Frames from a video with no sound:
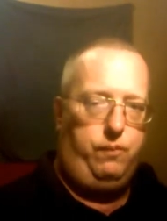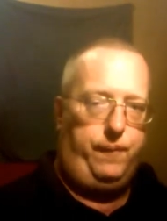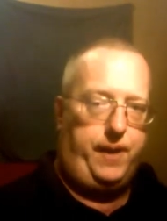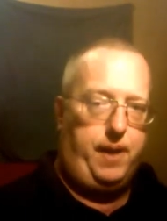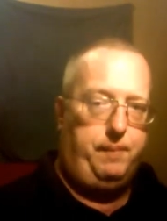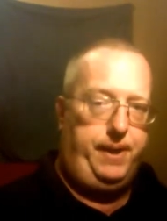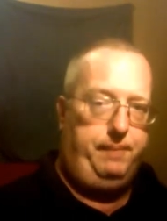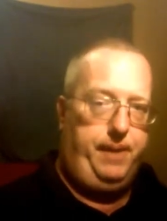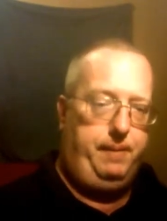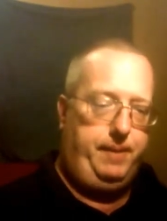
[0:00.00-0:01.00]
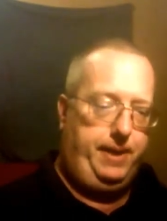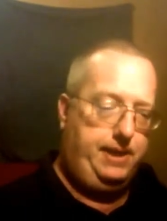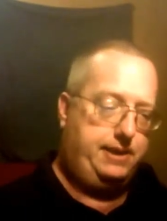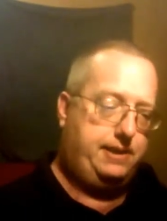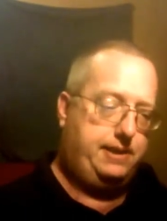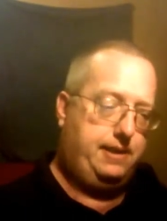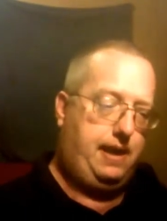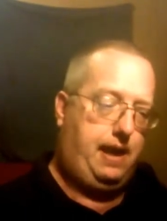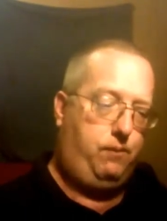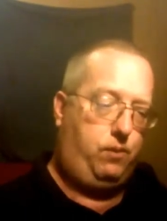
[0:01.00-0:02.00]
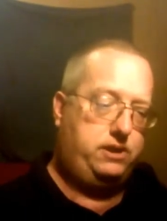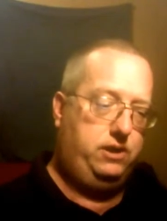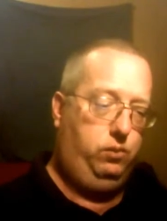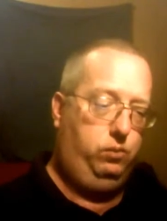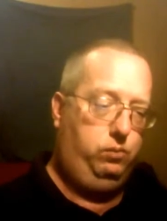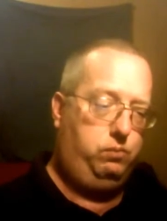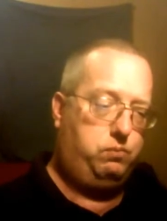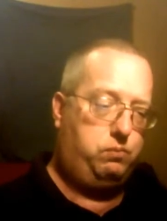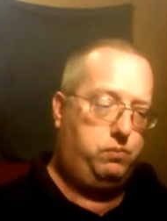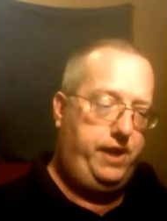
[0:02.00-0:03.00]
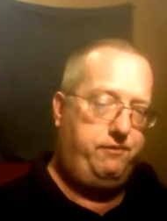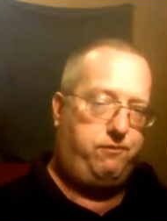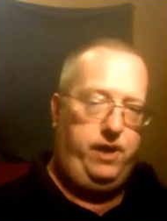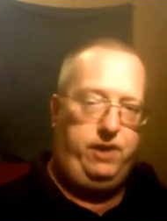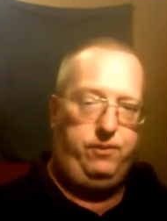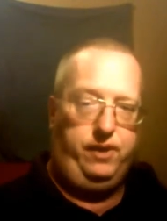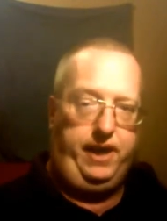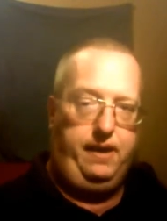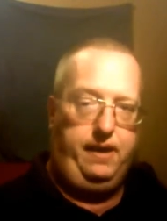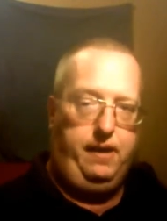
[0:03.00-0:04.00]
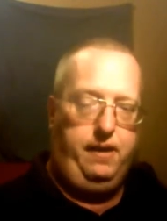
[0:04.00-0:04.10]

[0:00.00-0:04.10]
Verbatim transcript: with the company because I work so infrequently